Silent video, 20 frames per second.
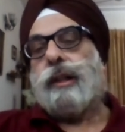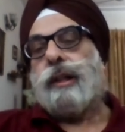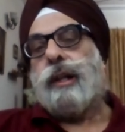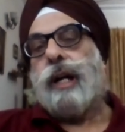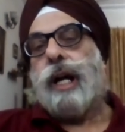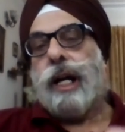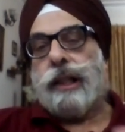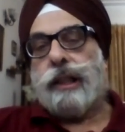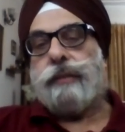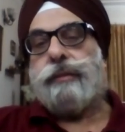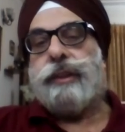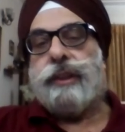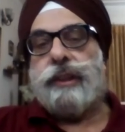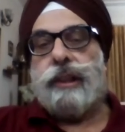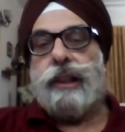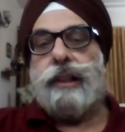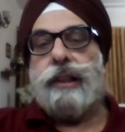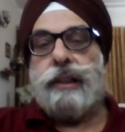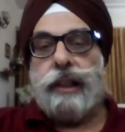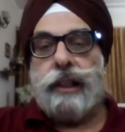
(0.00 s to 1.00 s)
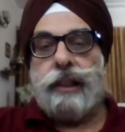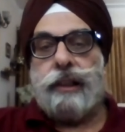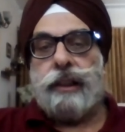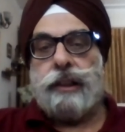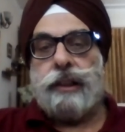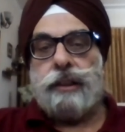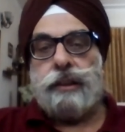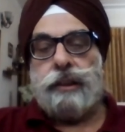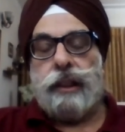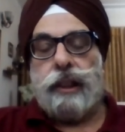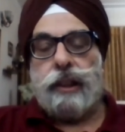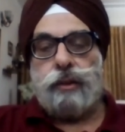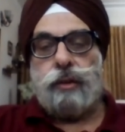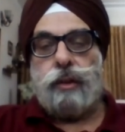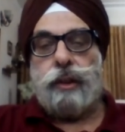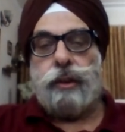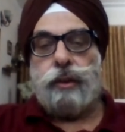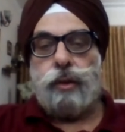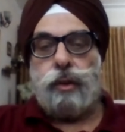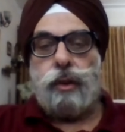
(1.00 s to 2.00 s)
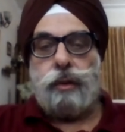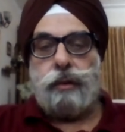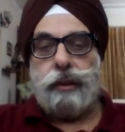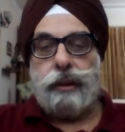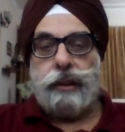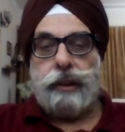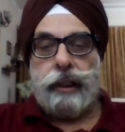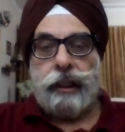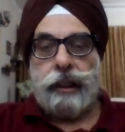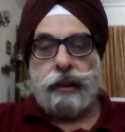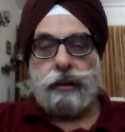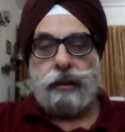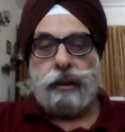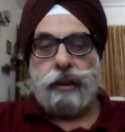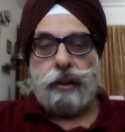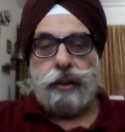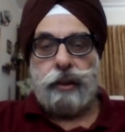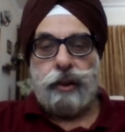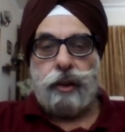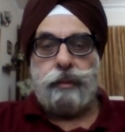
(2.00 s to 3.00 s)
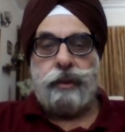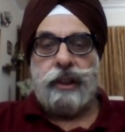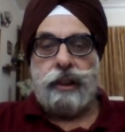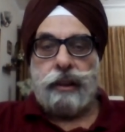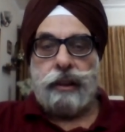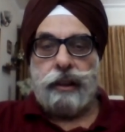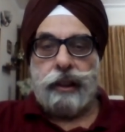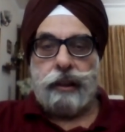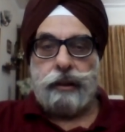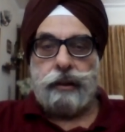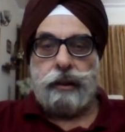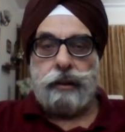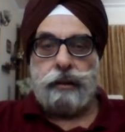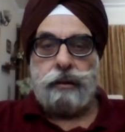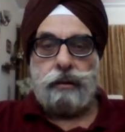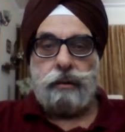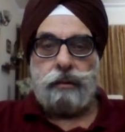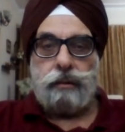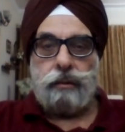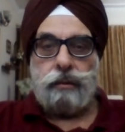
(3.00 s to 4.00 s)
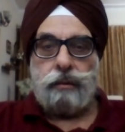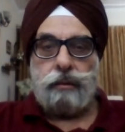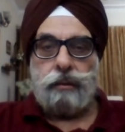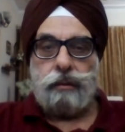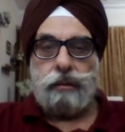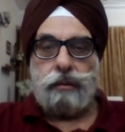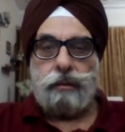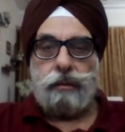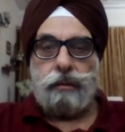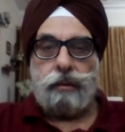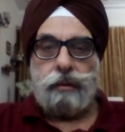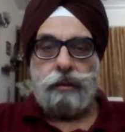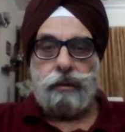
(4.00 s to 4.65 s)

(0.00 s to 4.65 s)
artificial intelligence is going to overtake human intelligence. Mm-hmm.